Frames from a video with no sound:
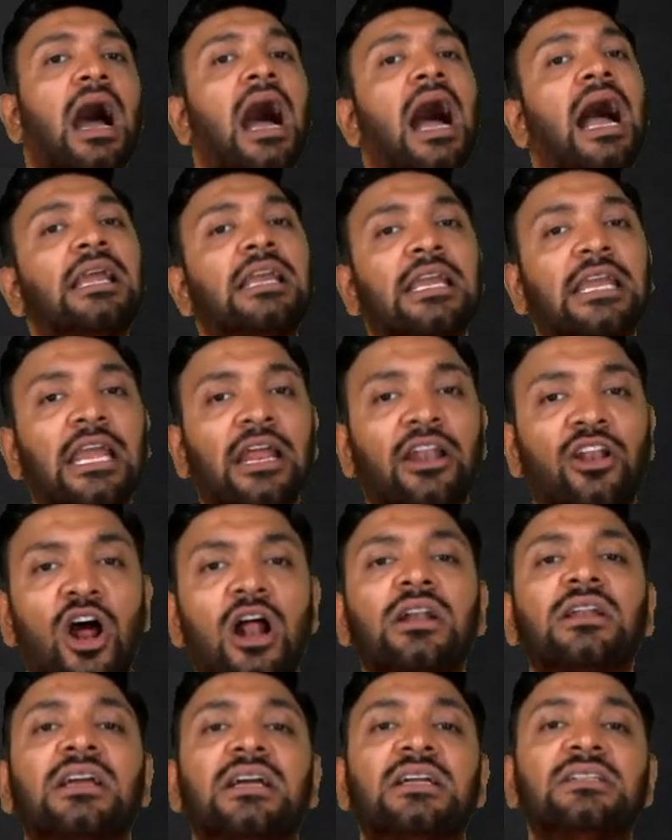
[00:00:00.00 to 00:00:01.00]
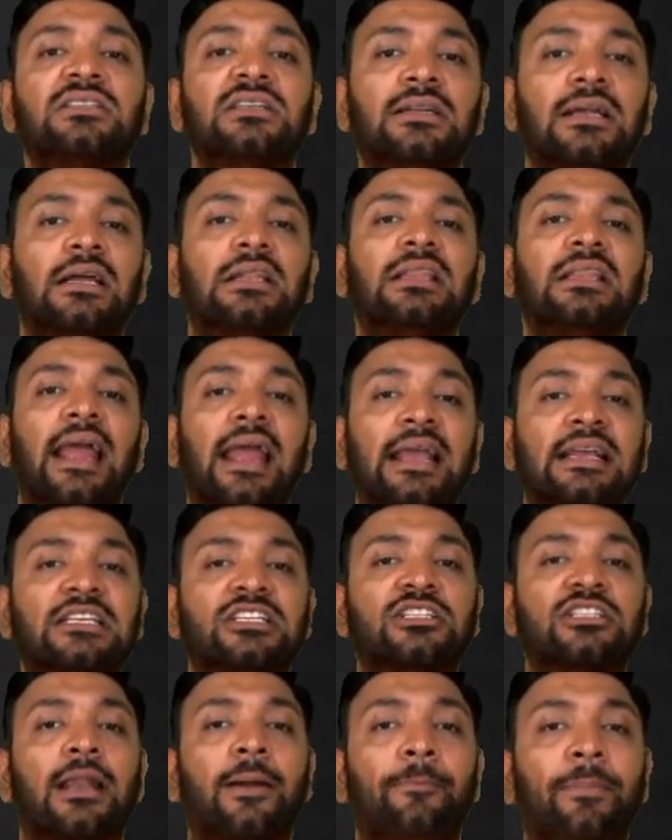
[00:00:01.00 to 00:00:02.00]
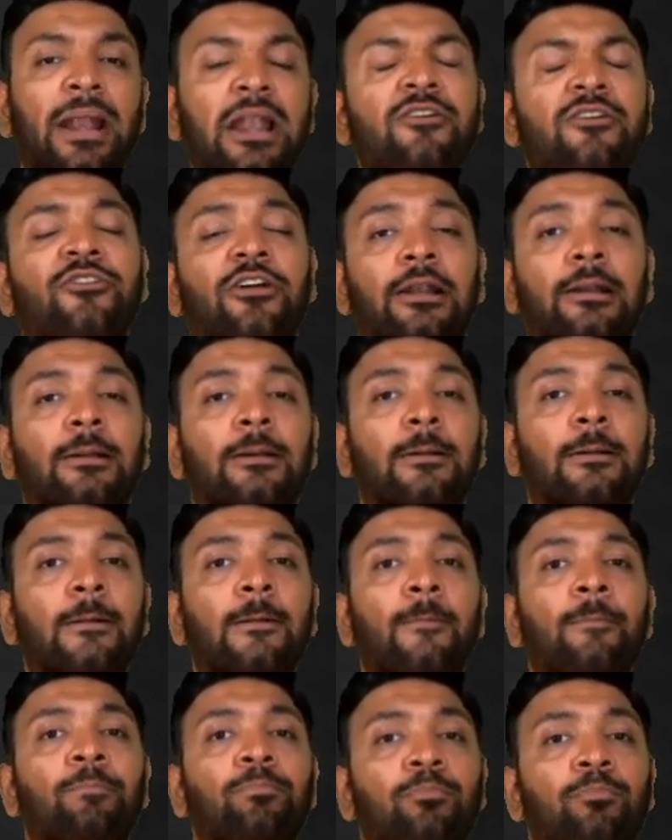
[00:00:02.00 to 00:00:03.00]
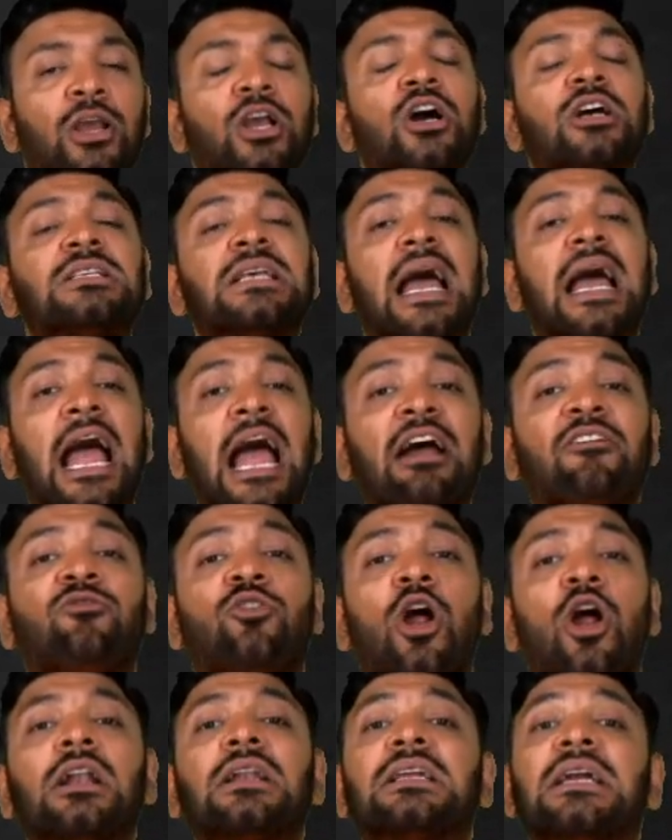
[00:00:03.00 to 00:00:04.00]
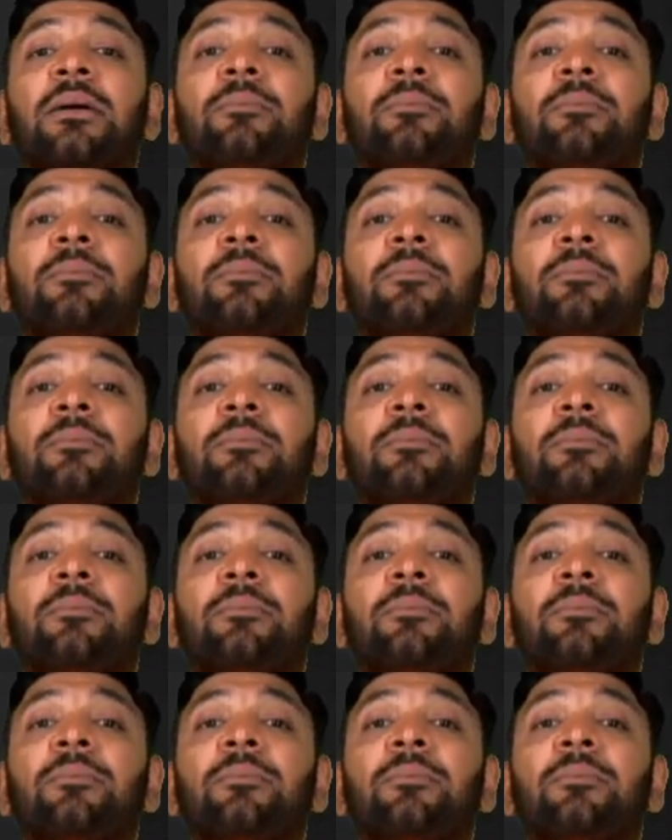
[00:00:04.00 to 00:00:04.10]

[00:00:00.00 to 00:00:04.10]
I cannot consider the extra benefit because I have not